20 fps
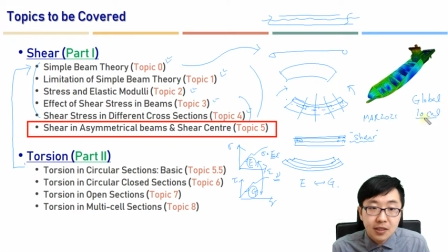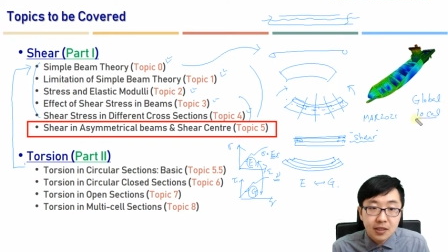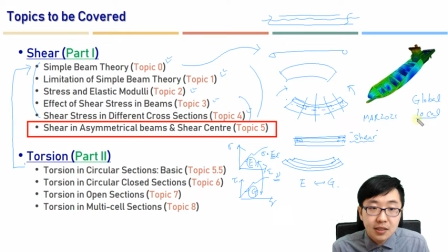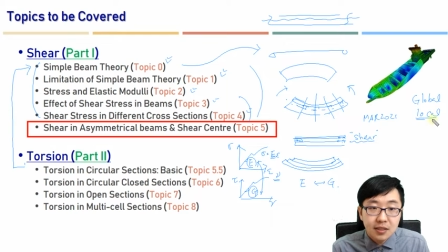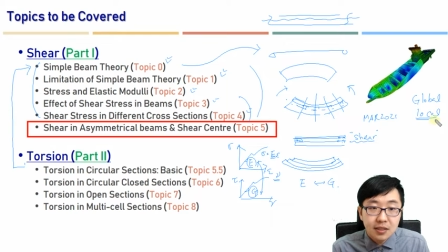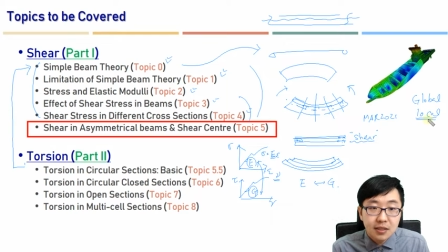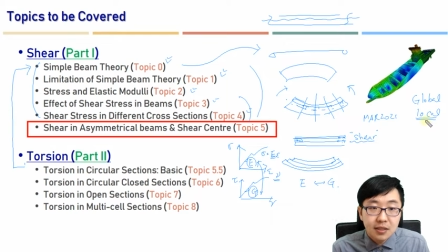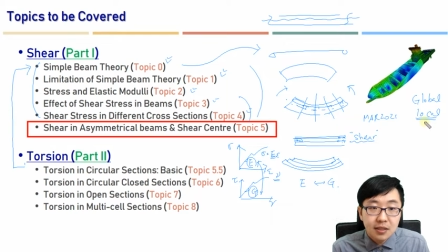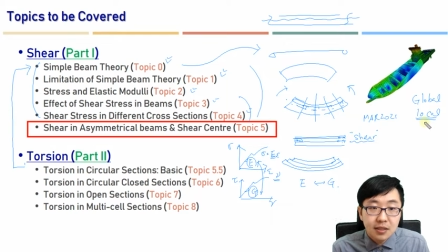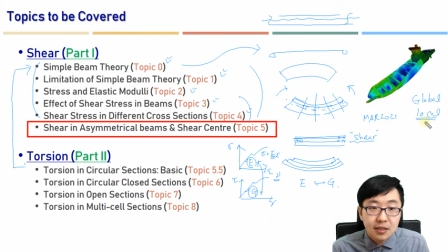
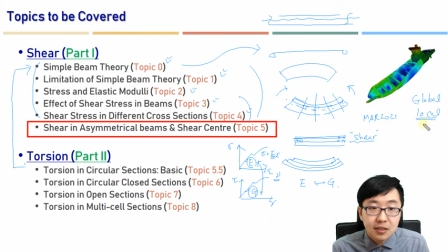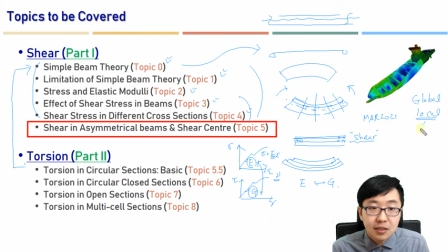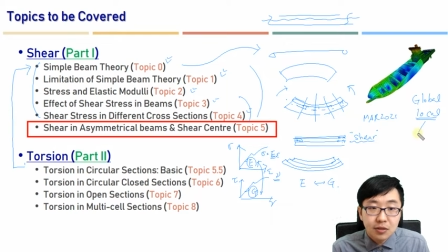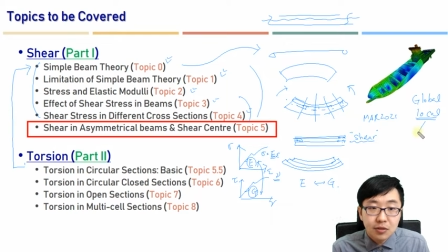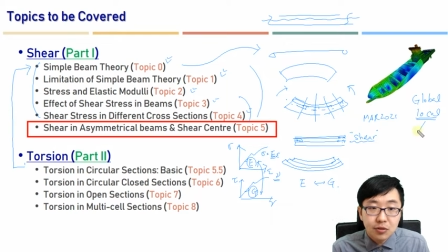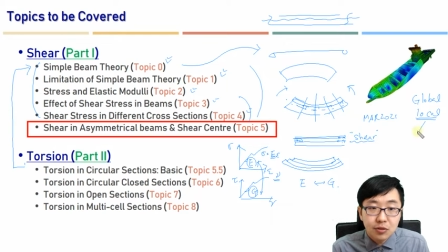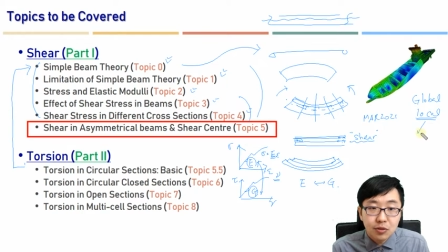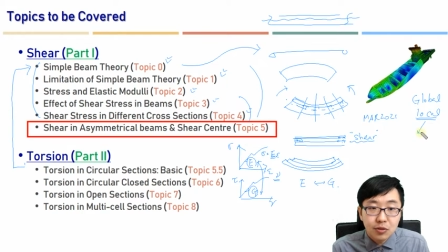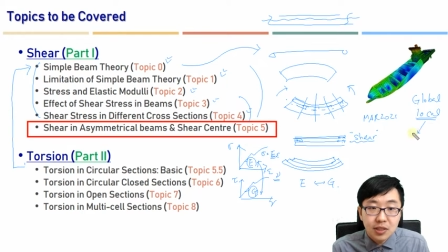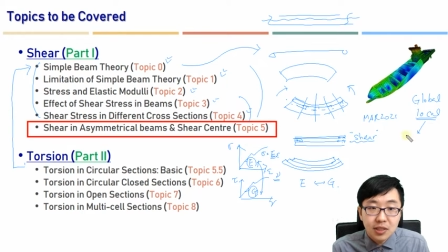is related
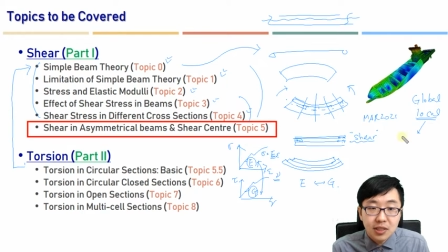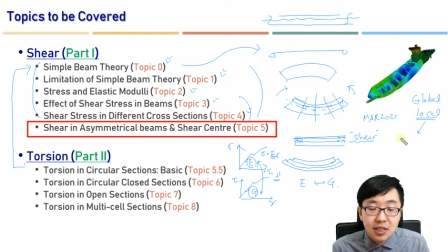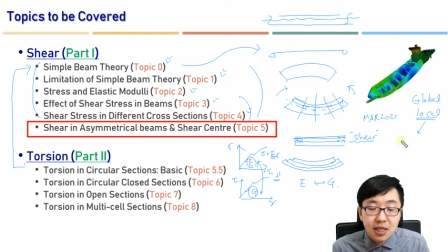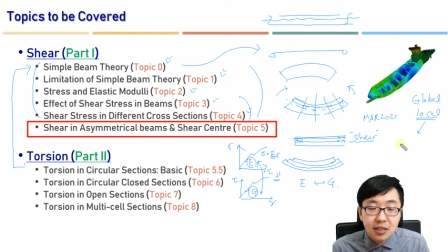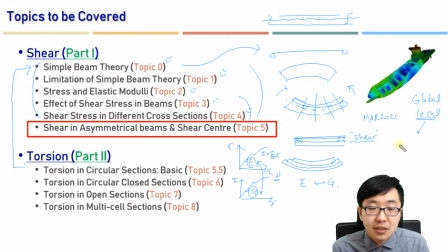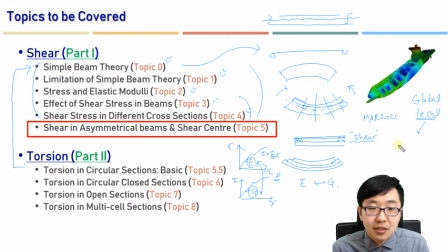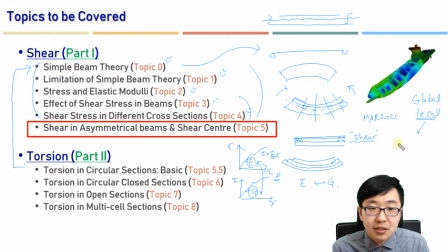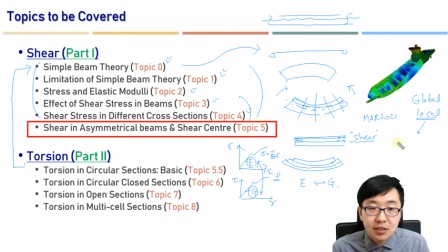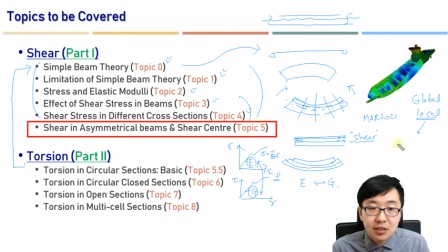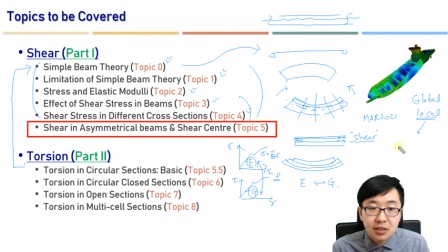to the
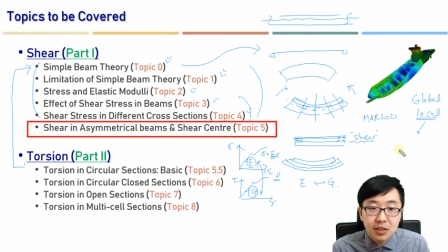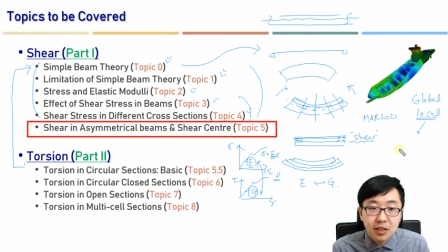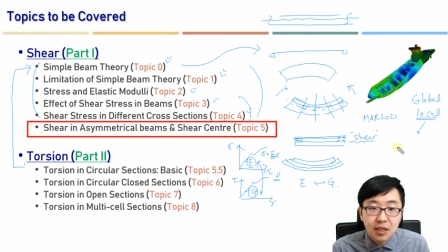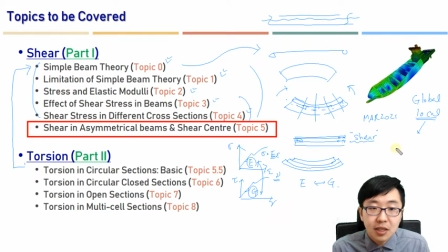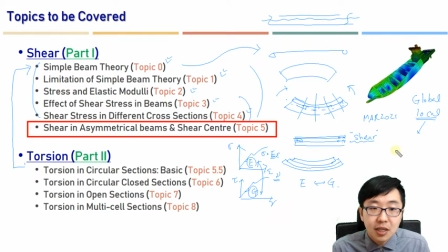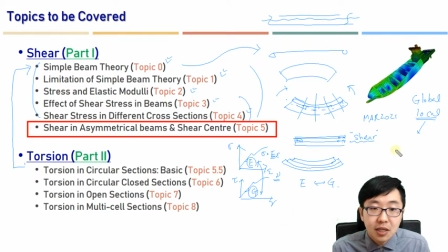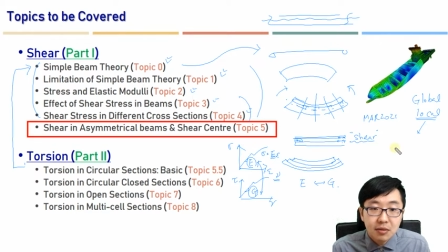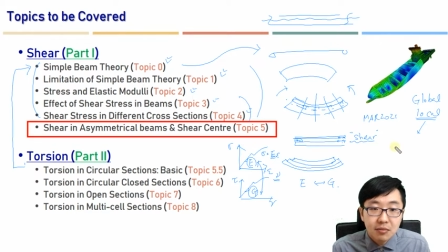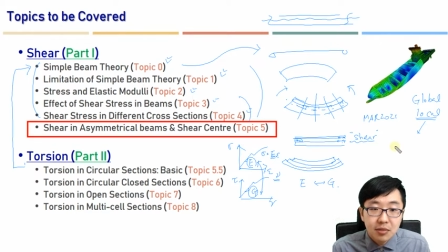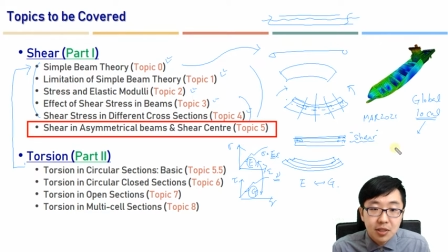section,
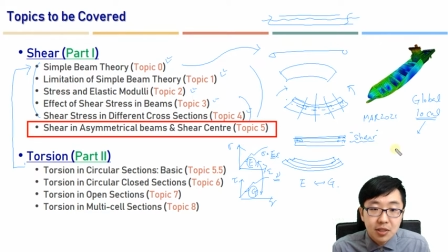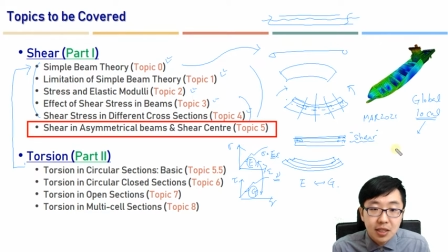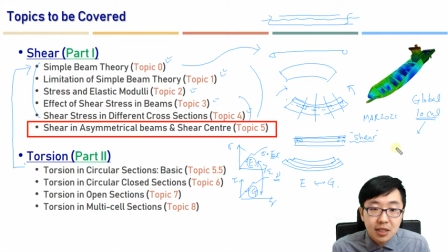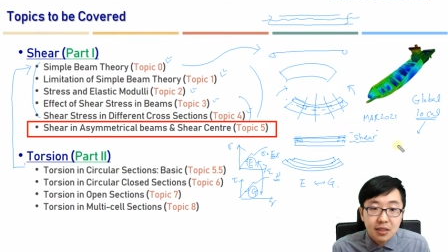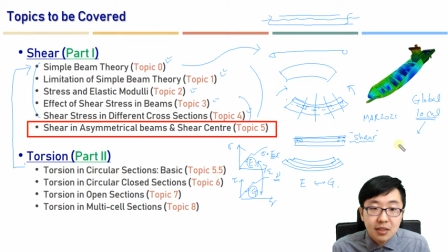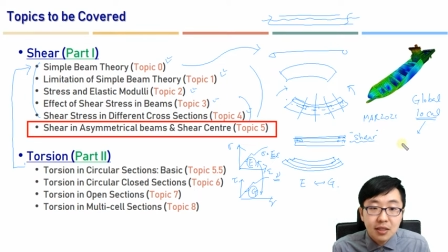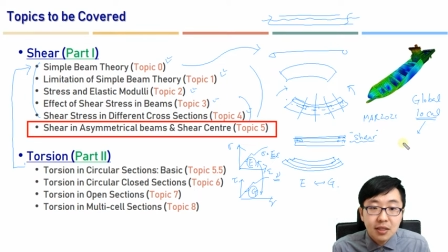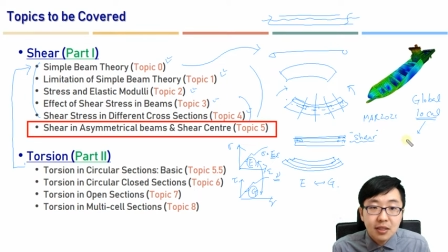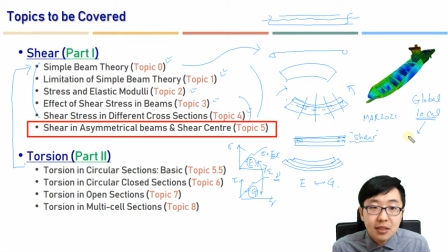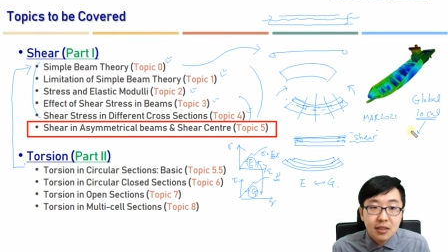but
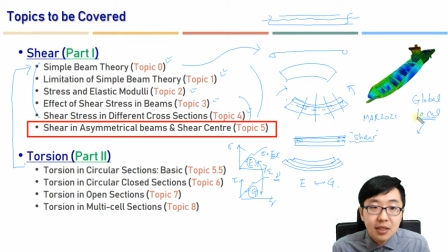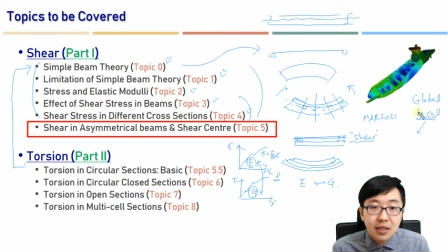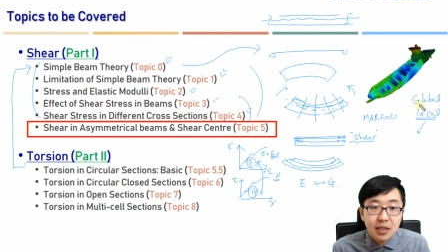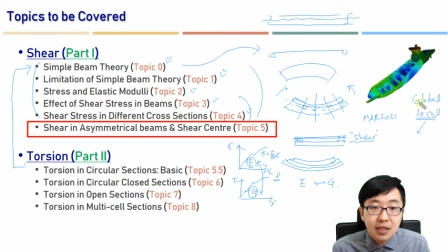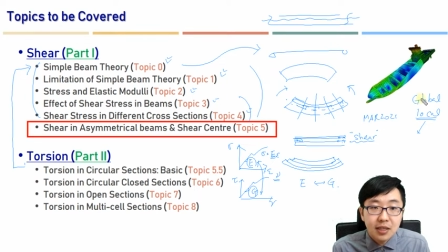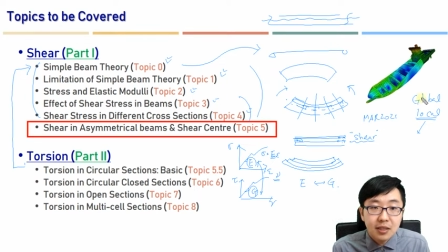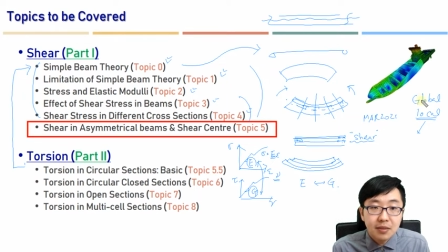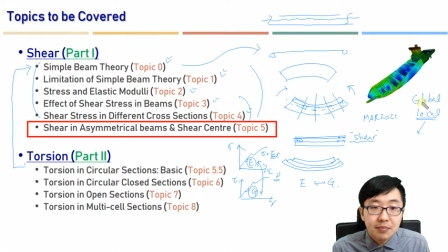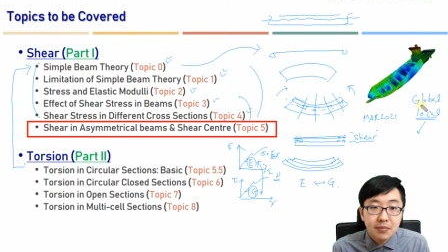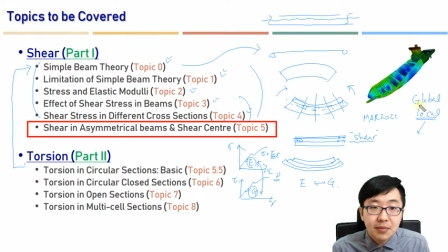at that
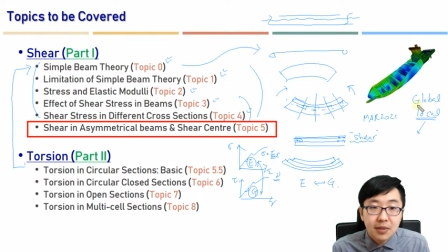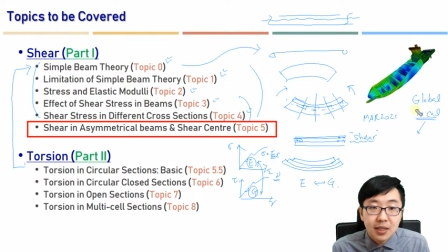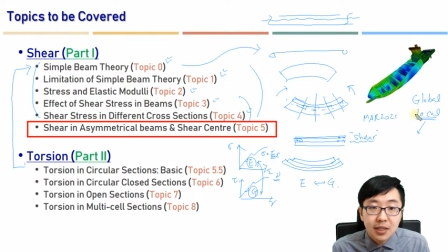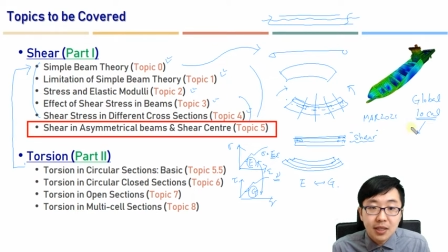time,